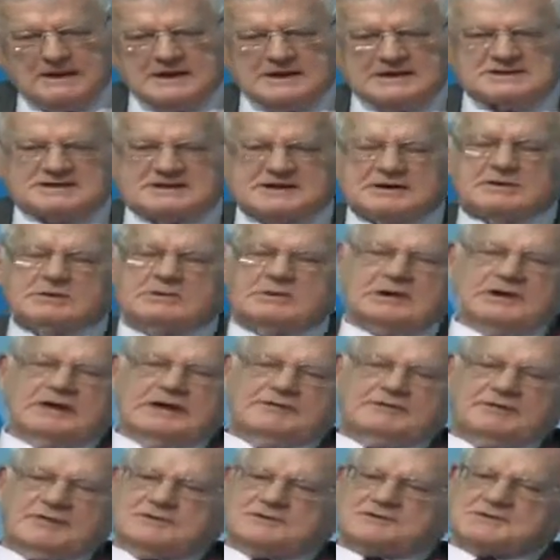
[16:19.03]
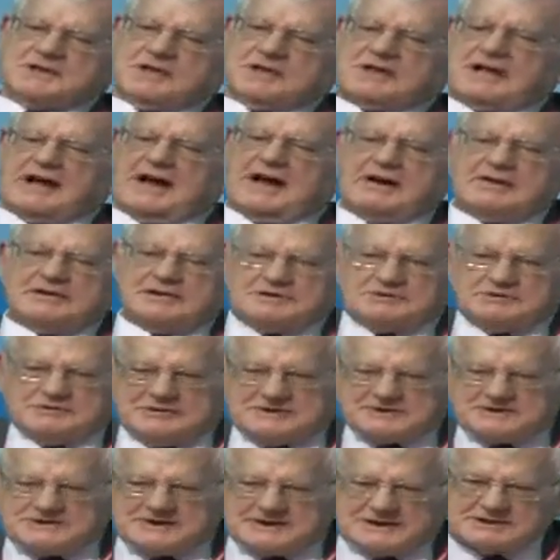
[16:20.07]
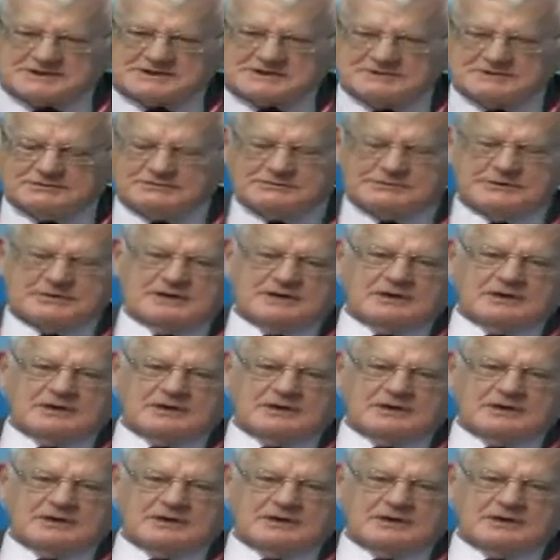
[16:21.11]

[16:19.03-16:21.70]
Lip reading: So if those are the characteristics of